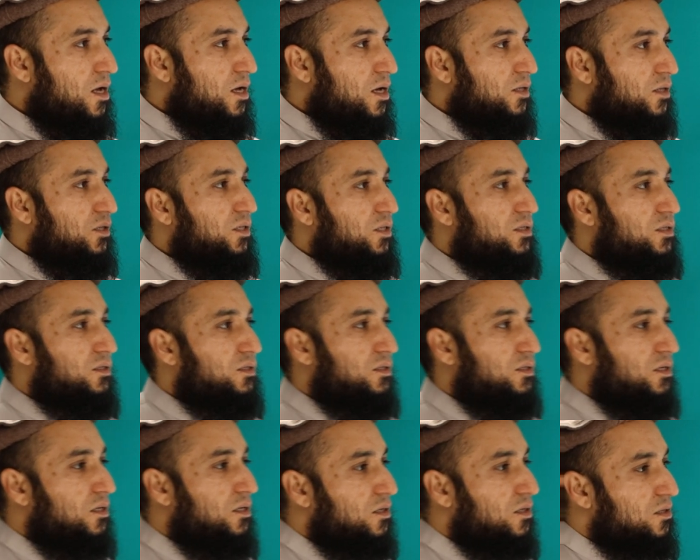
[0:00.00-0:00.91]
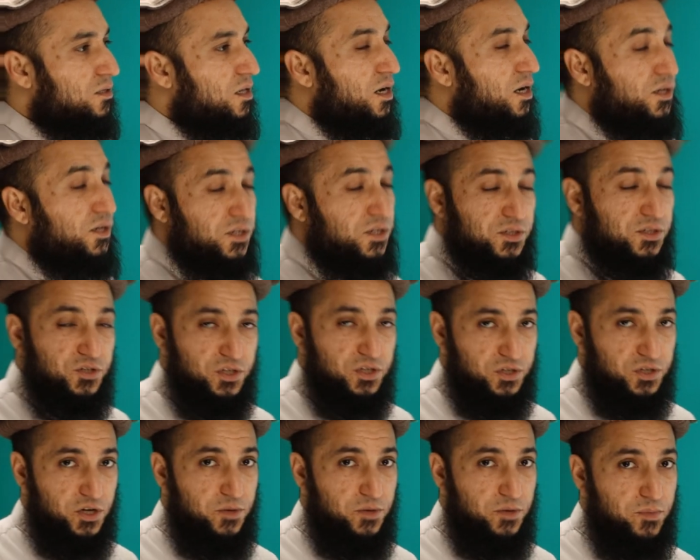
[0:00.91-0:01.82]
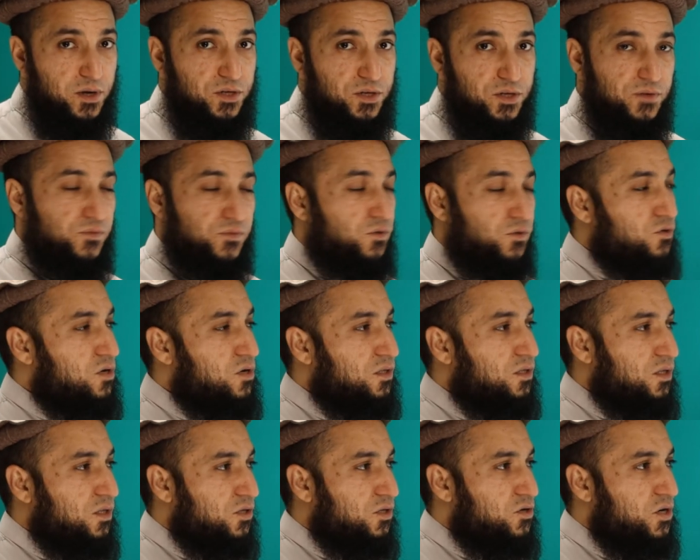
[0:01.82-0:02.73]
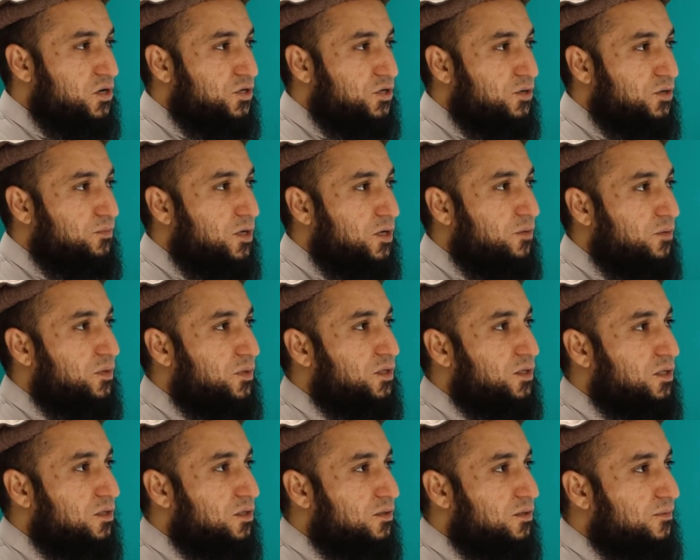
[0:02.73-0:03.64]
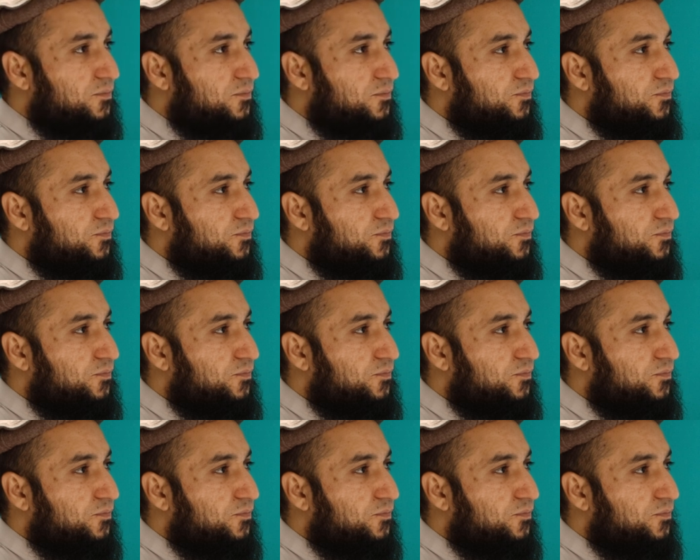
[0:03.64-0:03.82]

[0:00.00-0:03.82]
This slide is just a reminder for transliteration purposes.